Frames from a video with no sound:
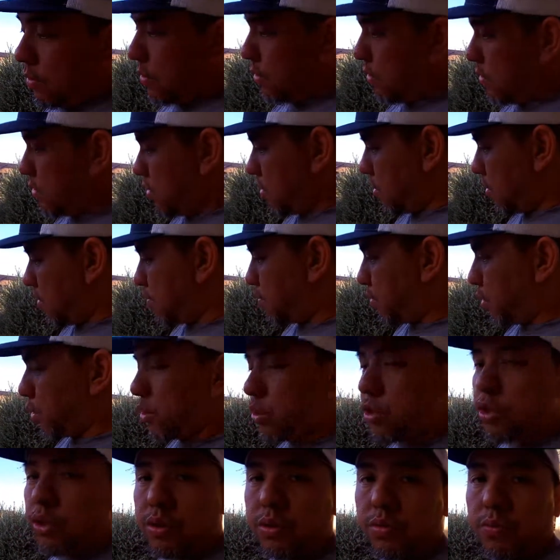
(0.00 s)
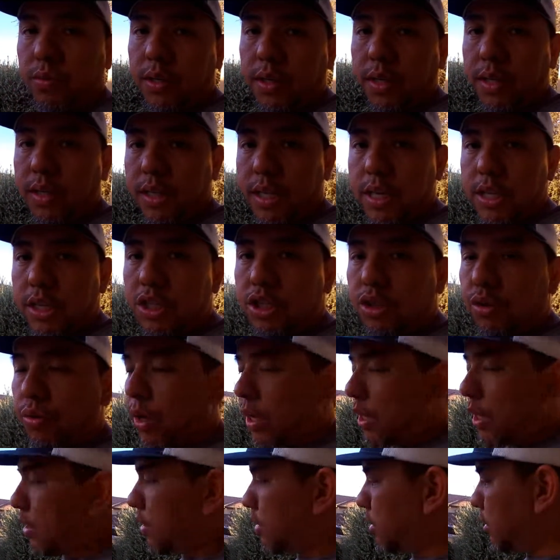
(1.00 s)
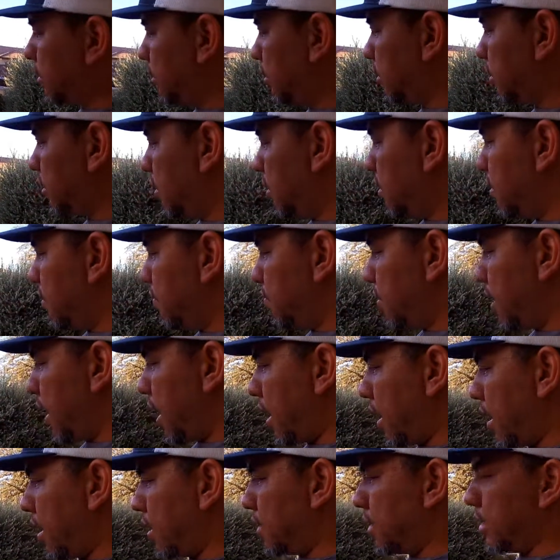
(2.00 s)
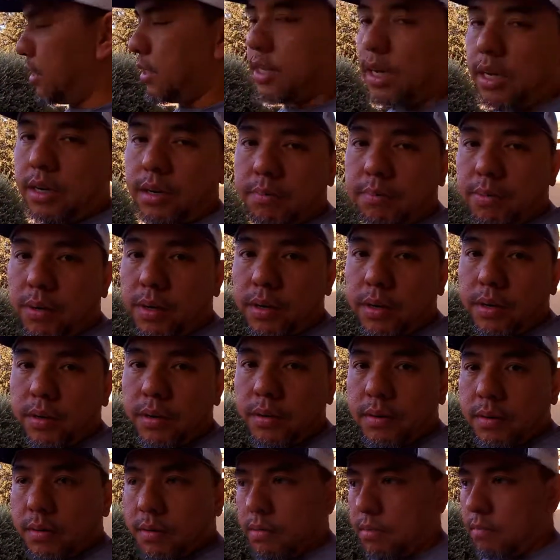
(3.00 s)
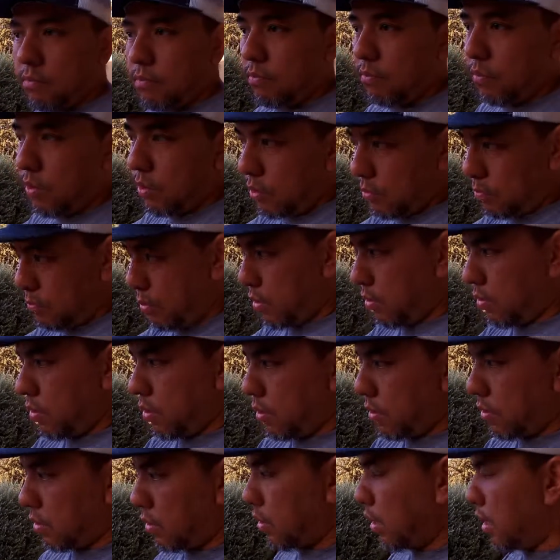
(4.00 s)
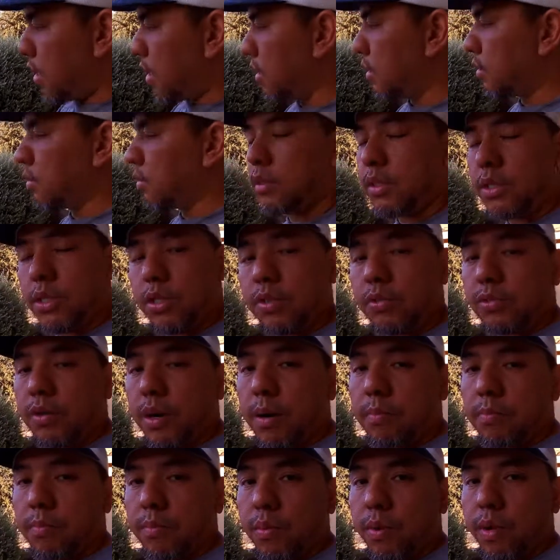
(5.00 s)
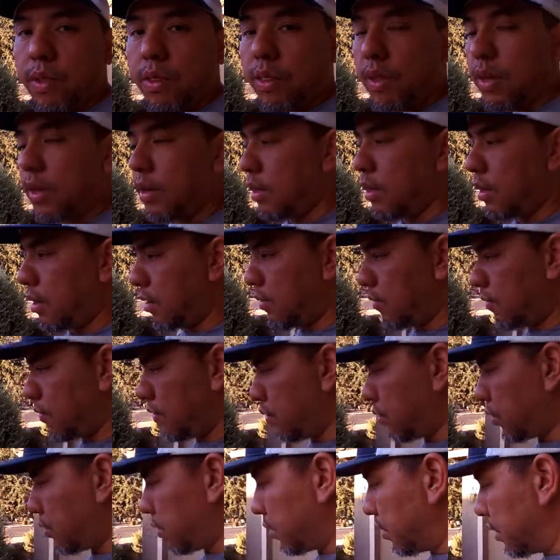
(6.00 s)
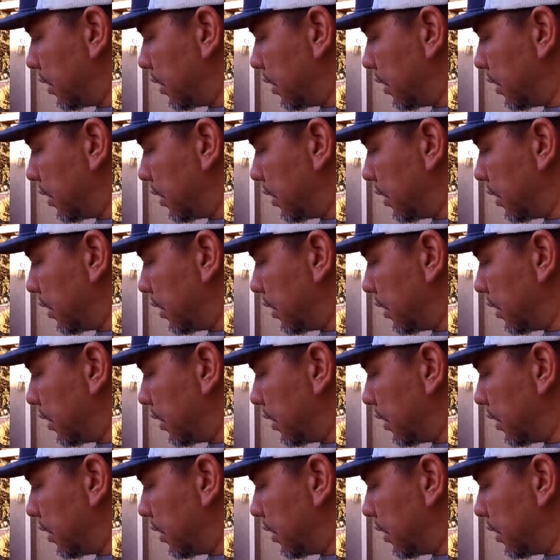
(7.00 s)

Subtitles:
you purchase one of these trailers and decide to build your teardrop with it in the future.